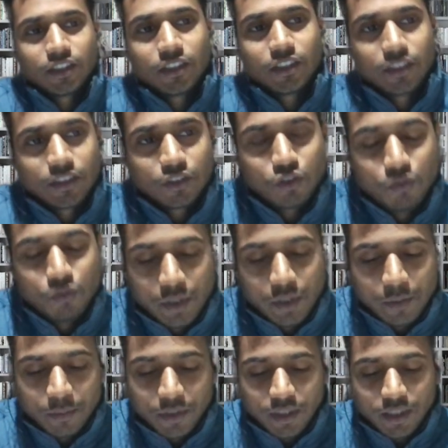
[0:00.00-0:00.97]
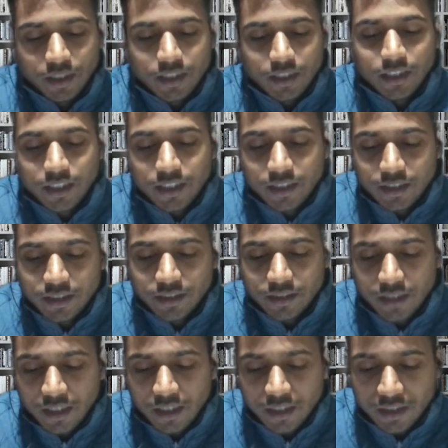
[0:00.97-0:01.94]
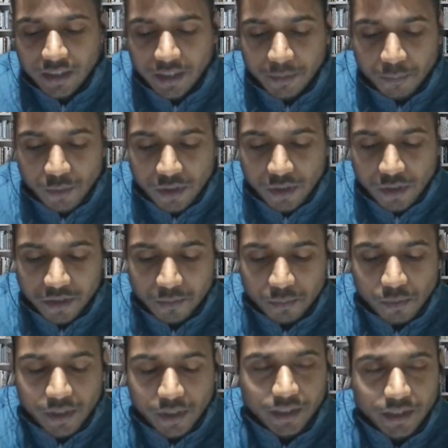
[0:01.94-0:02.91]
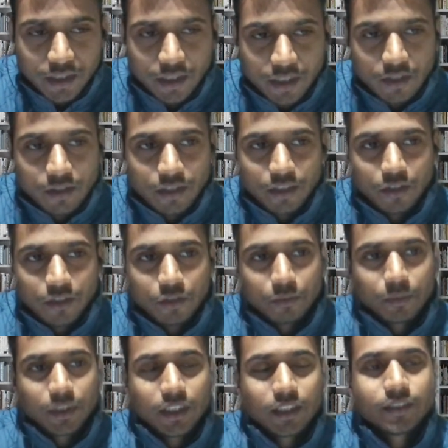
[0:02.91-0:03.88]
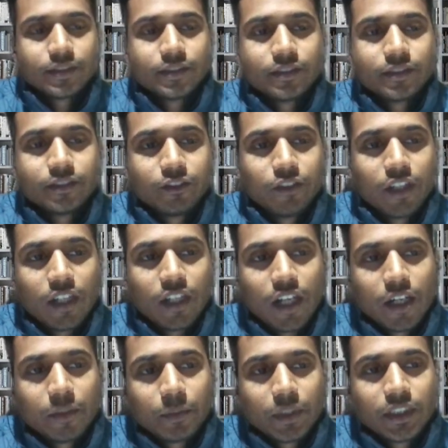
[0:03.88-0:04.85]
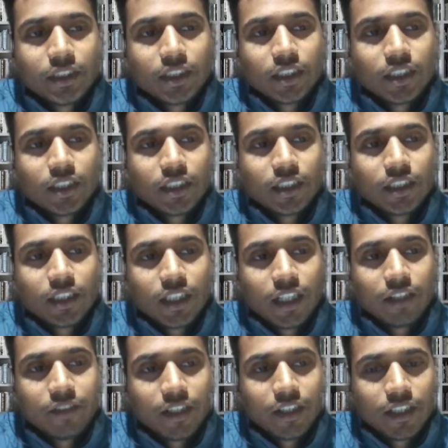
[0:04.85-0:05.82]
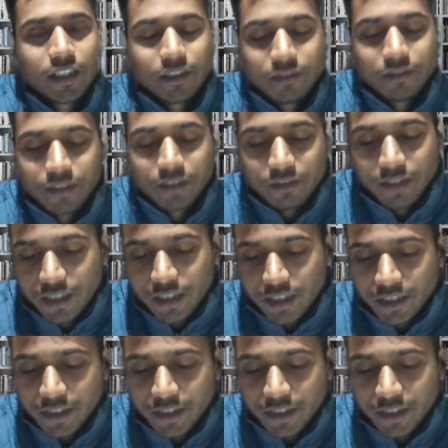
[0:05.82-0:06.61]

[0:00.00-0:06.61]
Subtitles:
so maybe these are the important point according to me, where armature and where field winding.